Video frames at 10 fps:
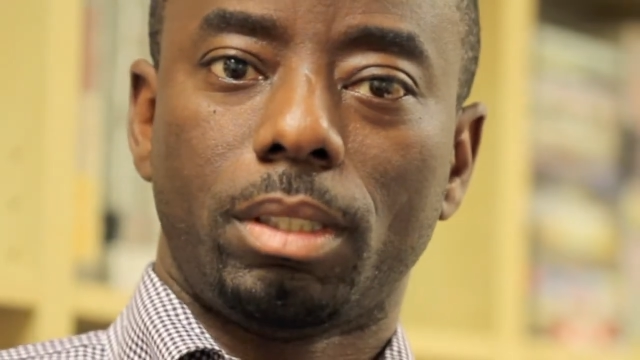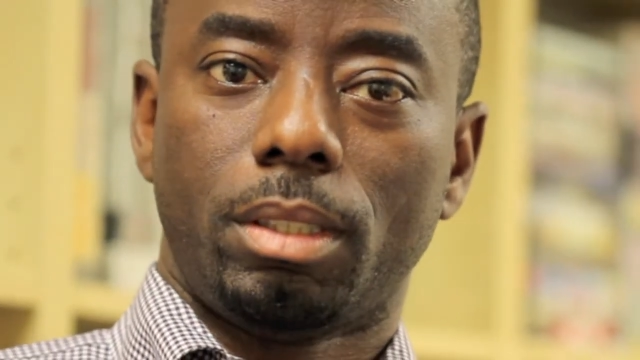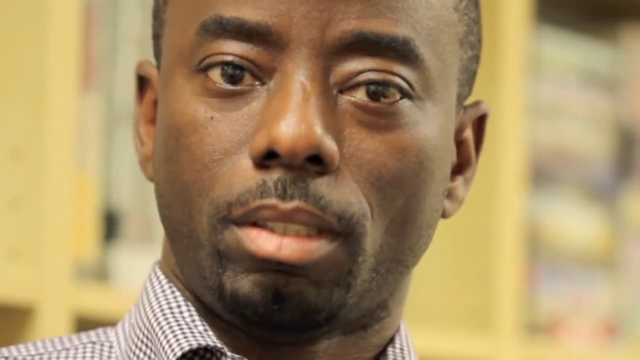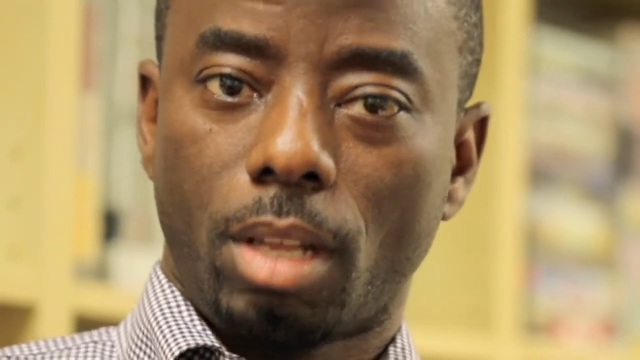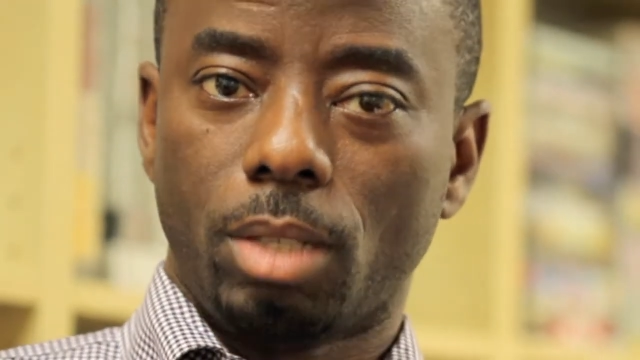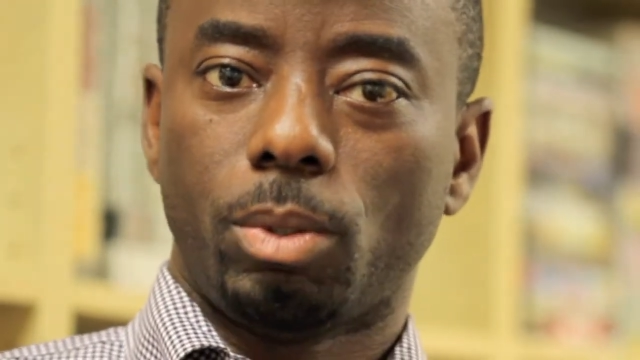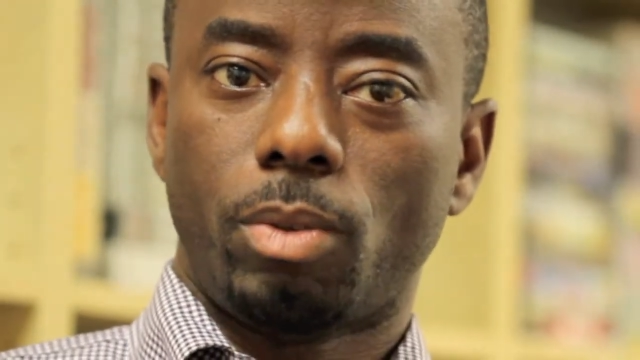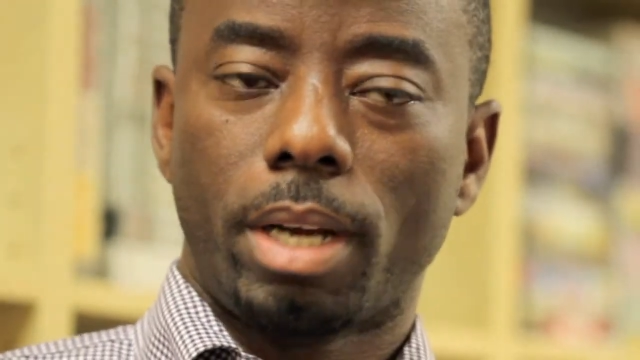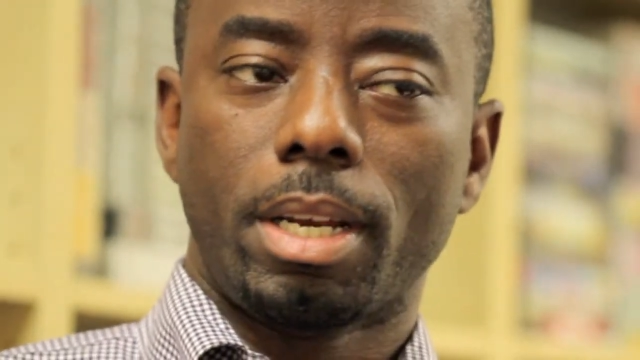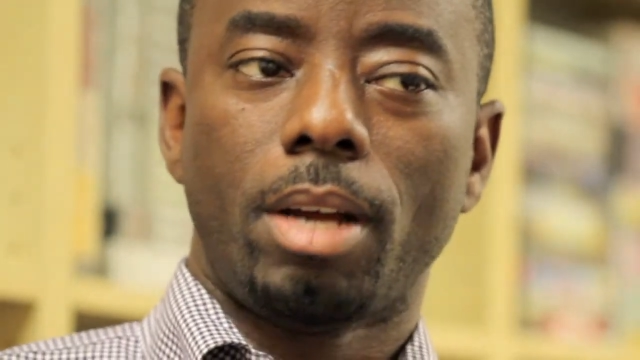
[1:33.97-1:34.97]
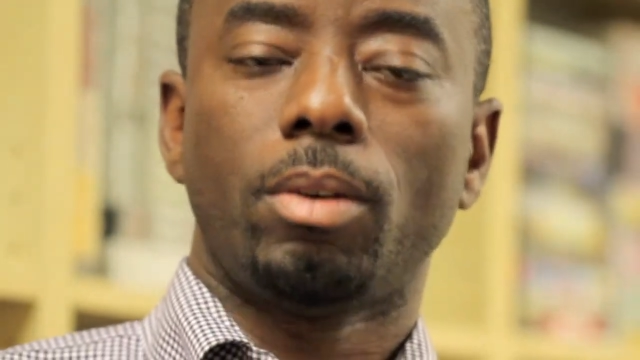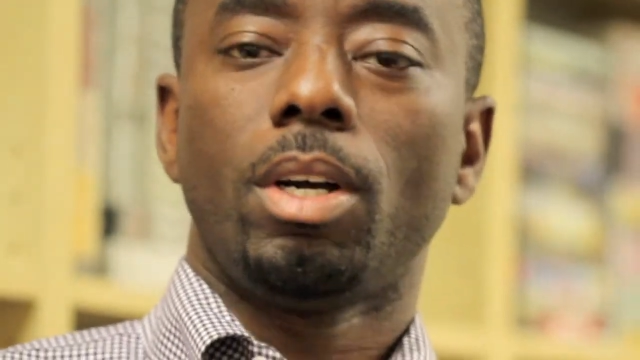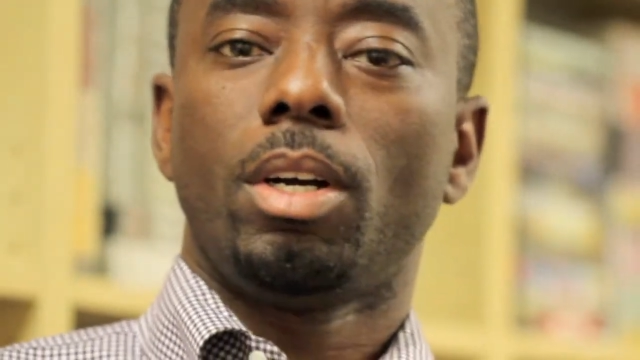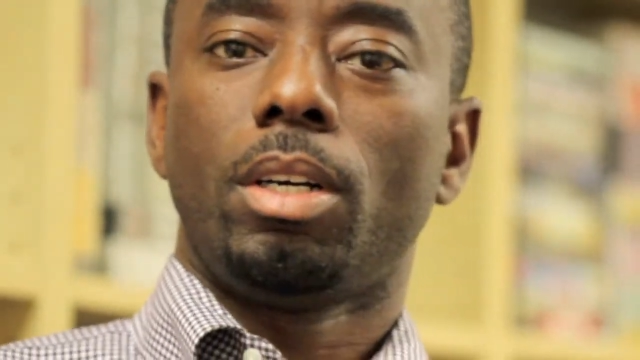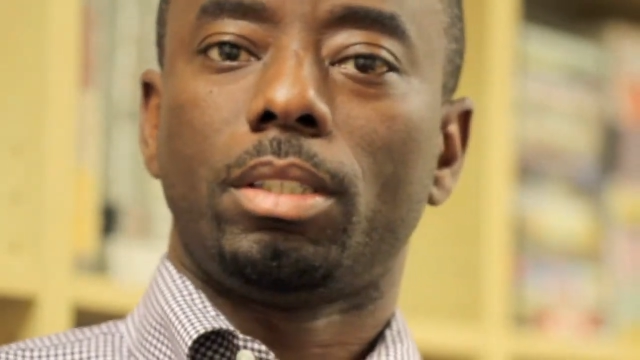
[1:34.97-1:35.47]
in Nollywood right now,
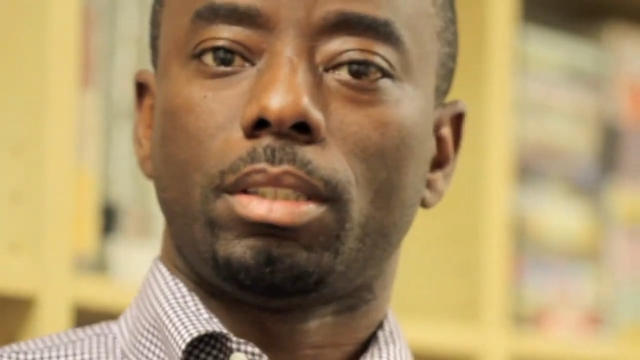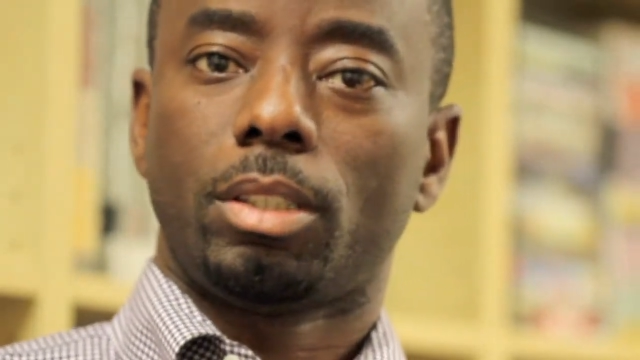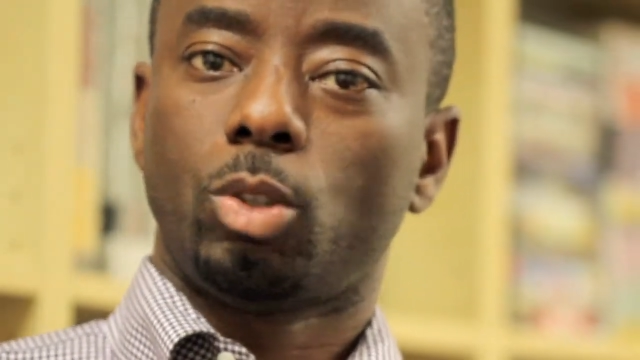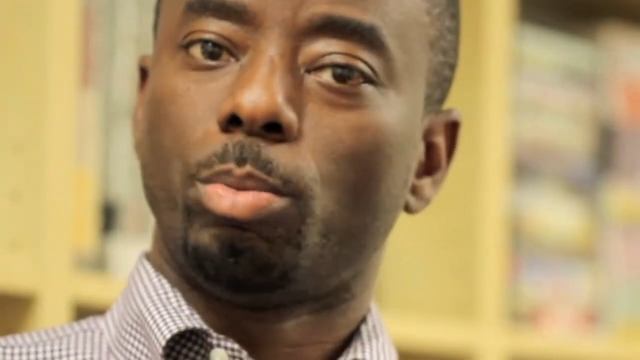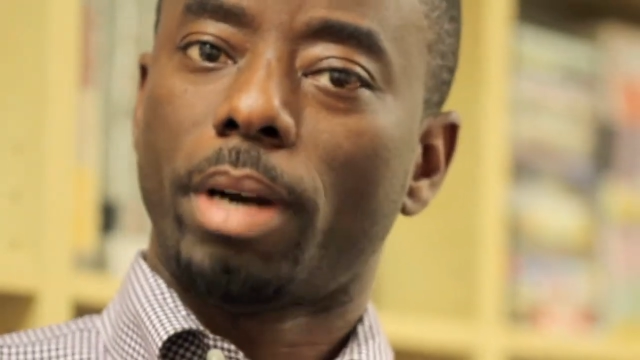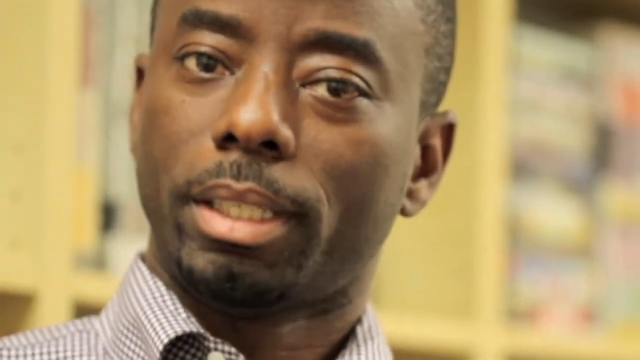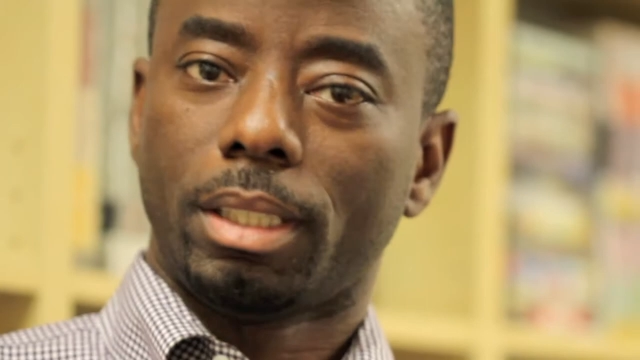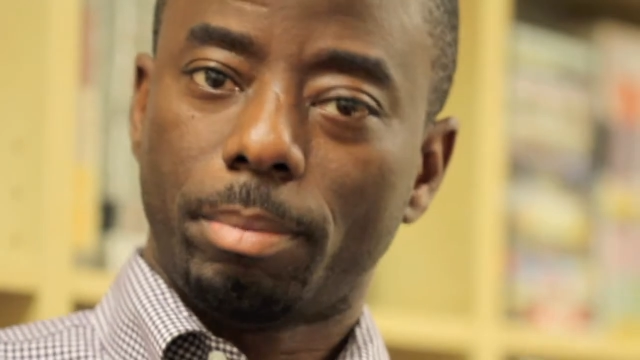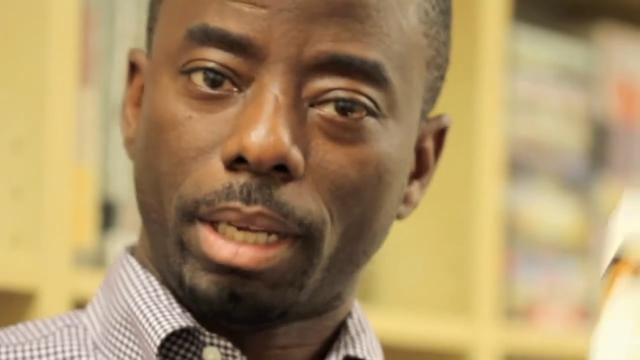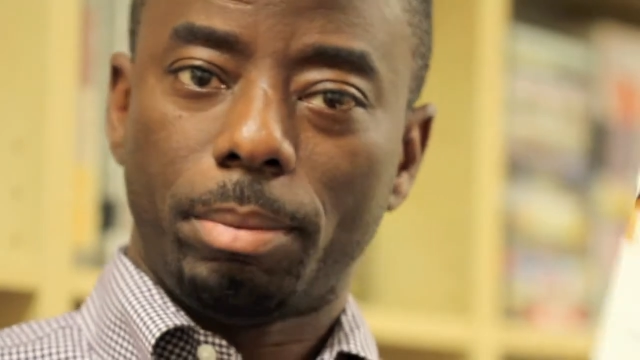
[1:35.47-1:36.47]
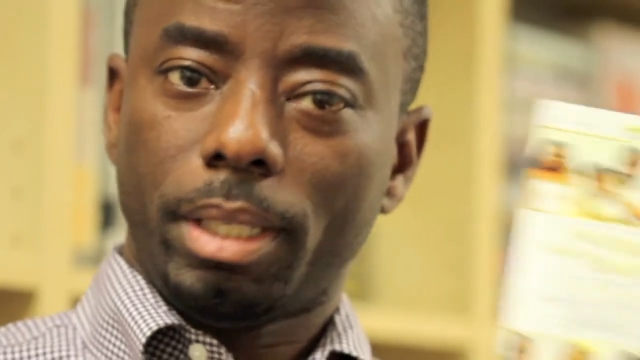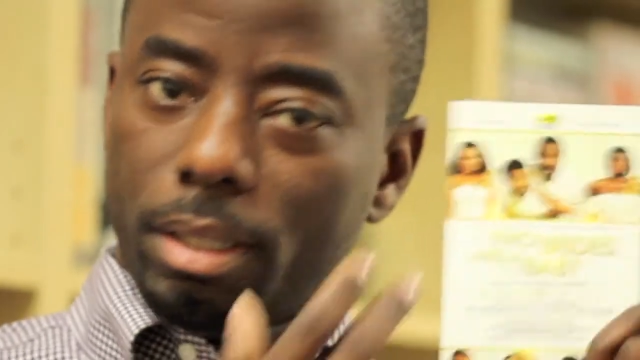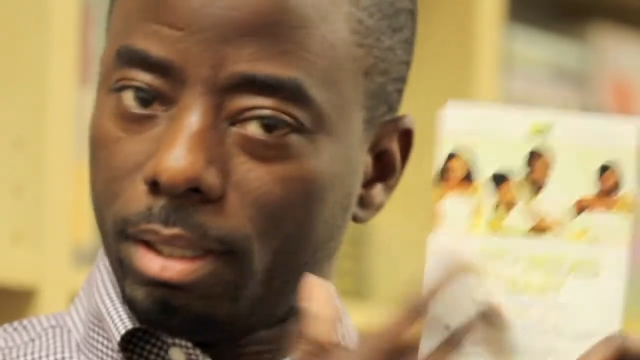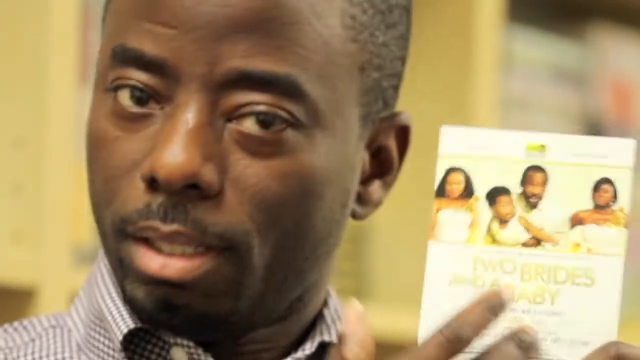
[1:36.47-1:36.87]
which is the Two Brides and a Baby.